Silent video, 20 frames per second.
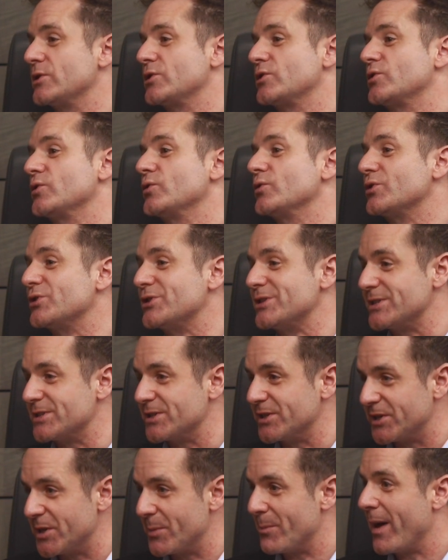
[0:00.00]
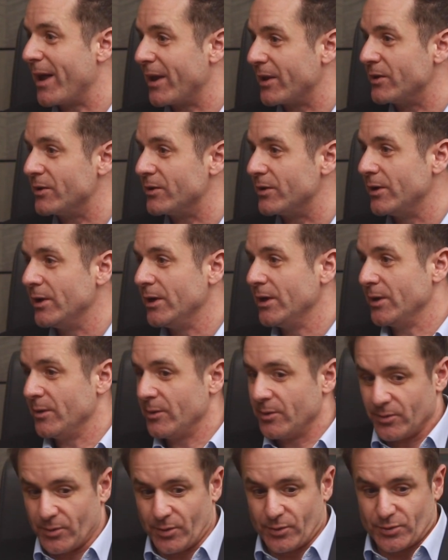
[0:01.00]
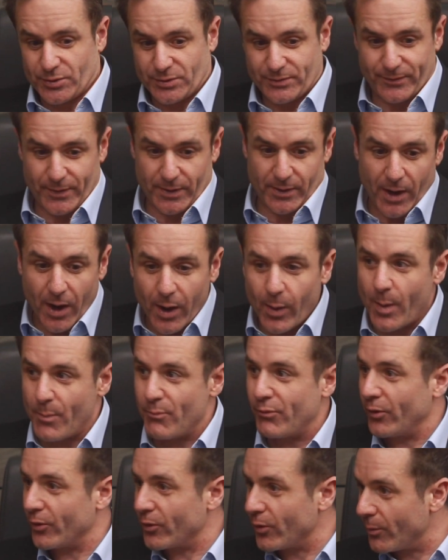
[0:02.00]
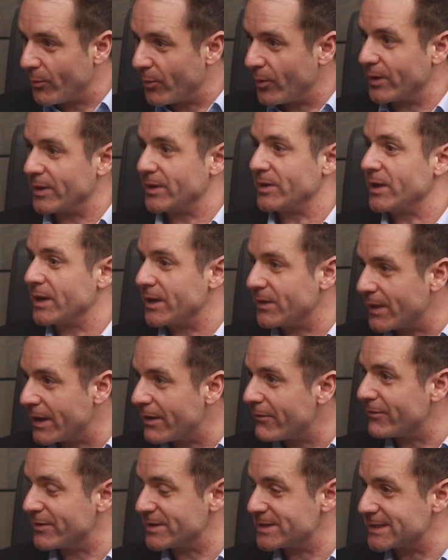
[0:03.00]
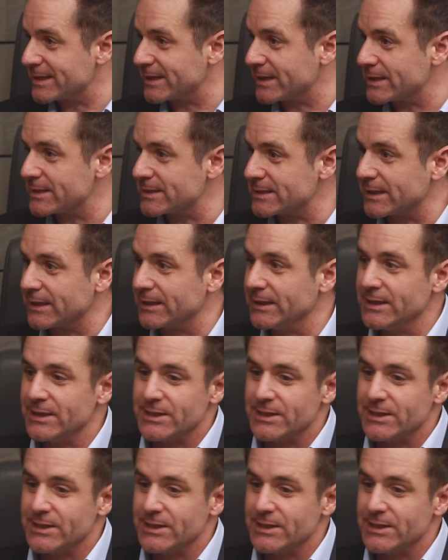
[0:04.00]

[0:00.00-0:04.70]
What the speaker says: Such is the demand, not just for our product, but in that vicinity.